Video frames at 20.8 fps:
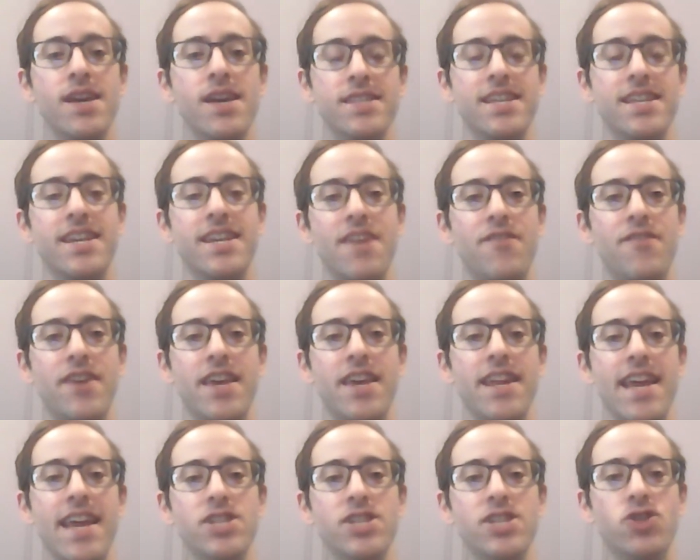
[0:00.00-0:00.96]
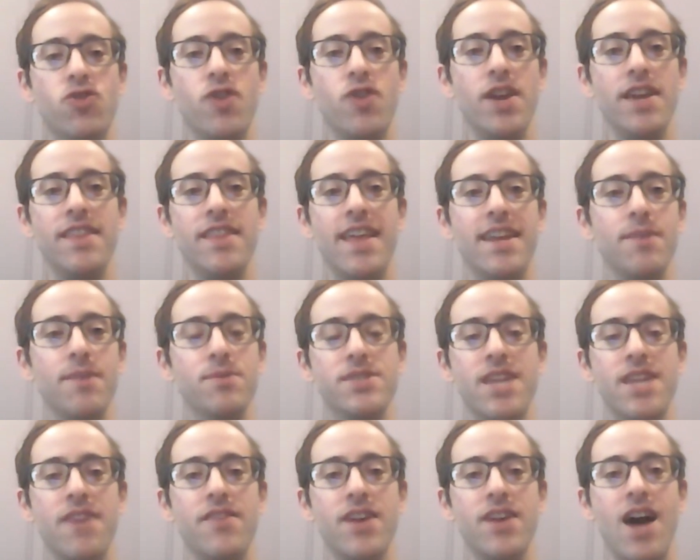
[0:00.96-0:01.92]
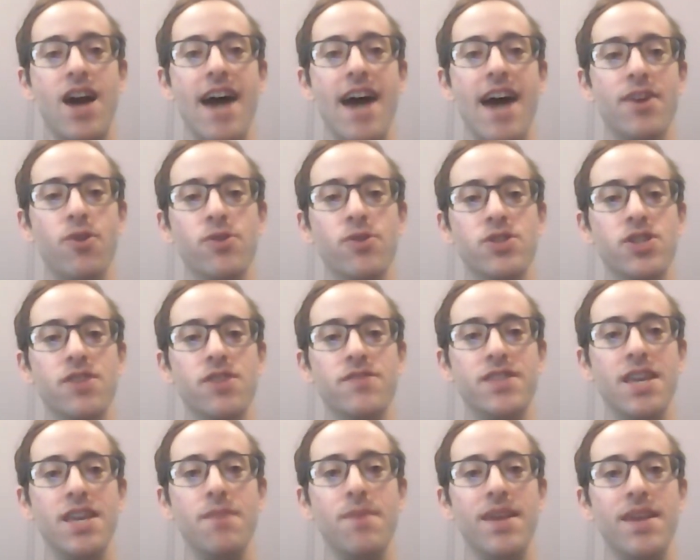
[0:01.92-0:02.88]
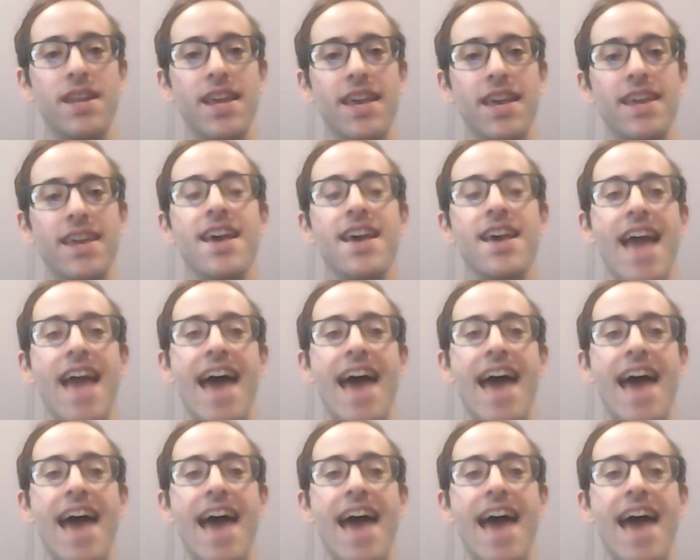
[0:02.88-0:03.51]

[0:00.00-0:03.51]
significant injury that he was giving high doses of CBD.